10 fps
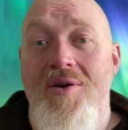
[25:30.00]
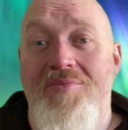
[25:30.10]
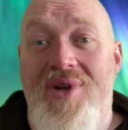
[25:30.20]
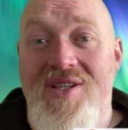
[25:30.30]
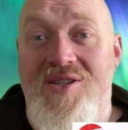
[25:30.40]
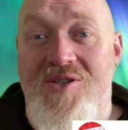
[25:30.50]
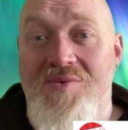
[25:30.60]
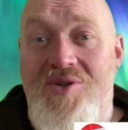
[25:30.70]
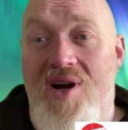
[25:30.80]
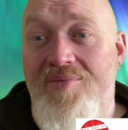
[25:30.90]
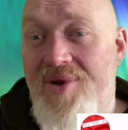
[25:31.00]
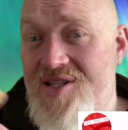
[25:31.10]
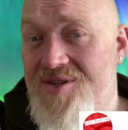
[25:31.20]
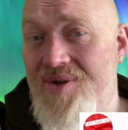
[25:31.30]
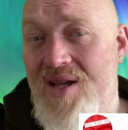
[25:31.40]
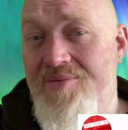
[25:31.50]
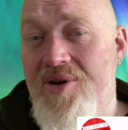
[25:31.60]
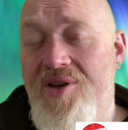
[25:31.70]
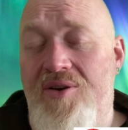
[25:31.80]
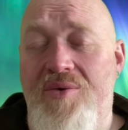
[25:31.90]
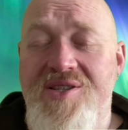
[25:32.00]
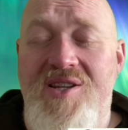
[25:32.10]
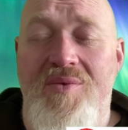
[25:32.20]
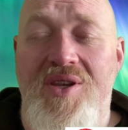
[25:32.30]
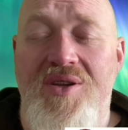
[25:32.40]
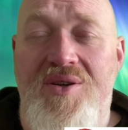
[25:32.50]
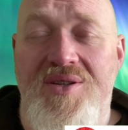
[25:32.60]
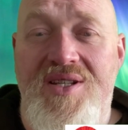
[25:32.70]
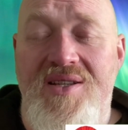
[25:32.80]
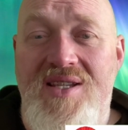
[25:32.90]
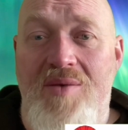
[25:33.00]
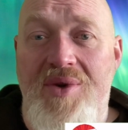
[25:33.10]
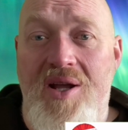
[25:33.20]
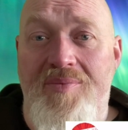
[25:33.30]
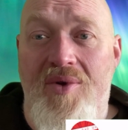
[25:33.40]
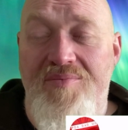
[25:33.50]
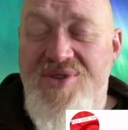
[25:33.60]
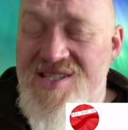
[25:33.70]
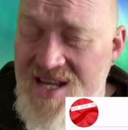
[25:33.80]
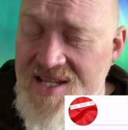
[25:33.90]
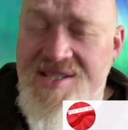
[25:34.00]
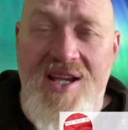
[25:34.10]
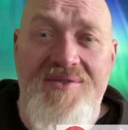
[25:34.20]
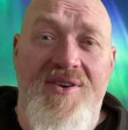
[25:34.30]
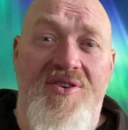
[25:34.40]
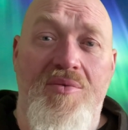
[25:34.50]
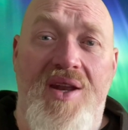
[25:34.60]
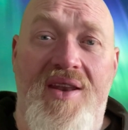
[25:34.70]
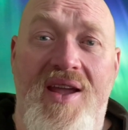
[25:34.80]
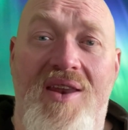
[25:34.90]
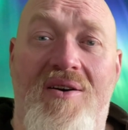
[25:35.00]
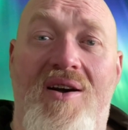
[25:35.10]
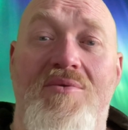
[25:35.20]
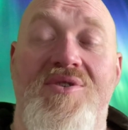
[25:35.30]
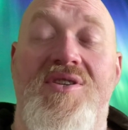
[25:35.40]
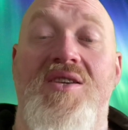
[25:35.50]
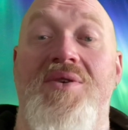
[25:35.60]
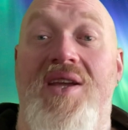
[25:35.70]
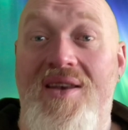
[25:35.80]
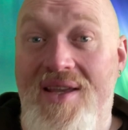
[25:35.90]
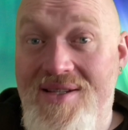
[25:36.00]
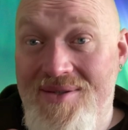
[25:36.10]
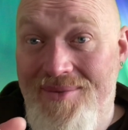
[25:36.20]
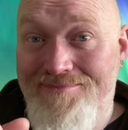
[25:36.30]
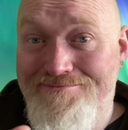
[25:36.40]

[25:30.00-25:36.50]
Please do subscribe. Please do ring that bell. You'll always know when new content's coming up. Stay safe, everyone, and I will see you again next time.